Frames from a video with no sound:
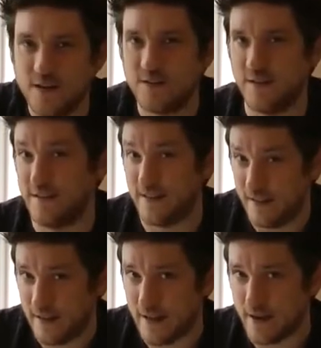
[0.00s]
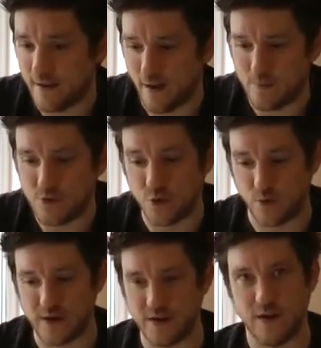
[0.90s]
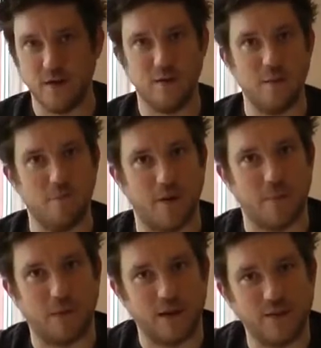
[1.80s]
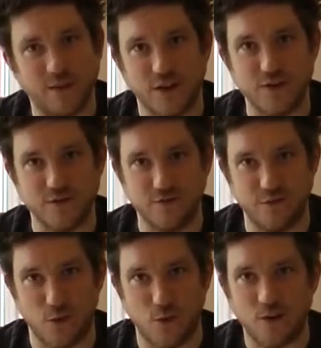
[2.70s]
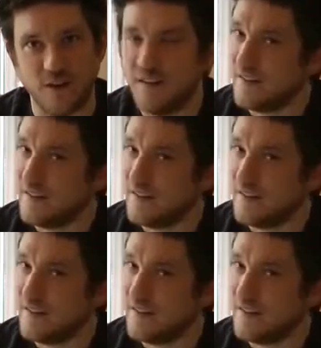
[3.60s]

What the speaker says: Today I'm joined by the PlayStation 4.